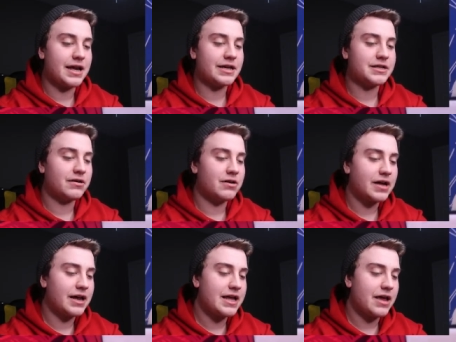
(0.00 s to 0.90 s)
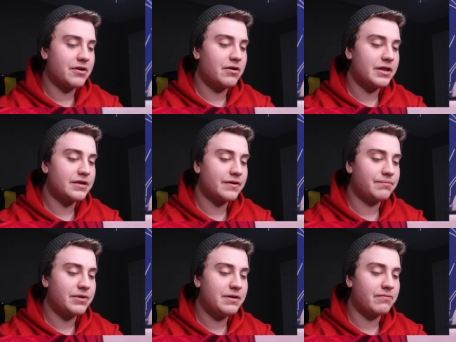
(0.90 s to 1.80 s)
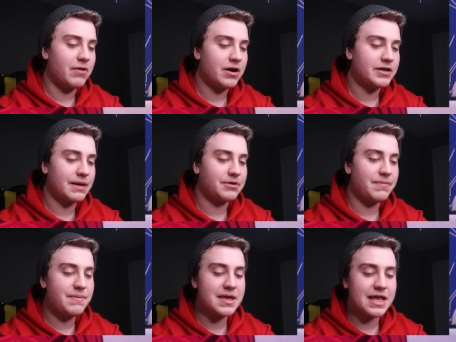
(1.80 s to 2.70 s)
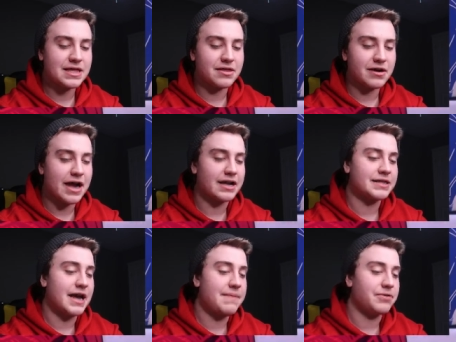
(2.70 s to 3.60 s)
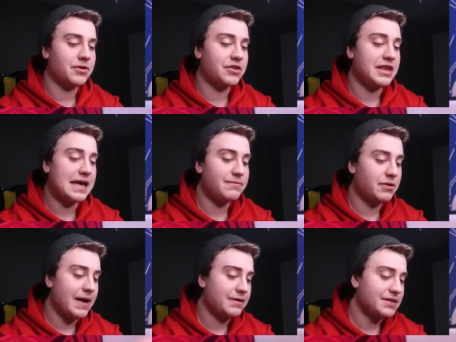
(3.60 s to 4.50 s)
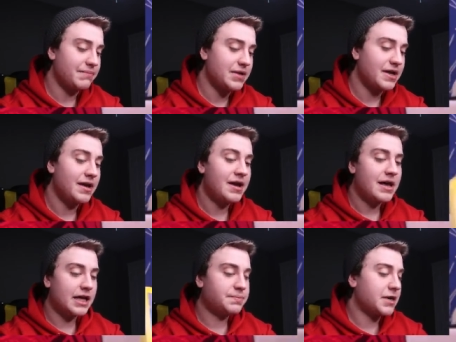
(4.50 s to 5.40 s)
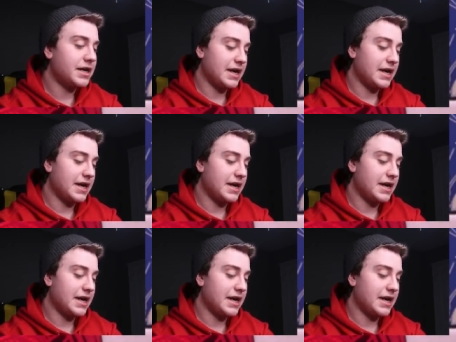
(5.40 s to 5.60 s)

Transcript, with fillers: I guess they're all kind of, yeah, they're all, it's a complete water type. So maybe they, they're kind of typed or themed around something. That's pretty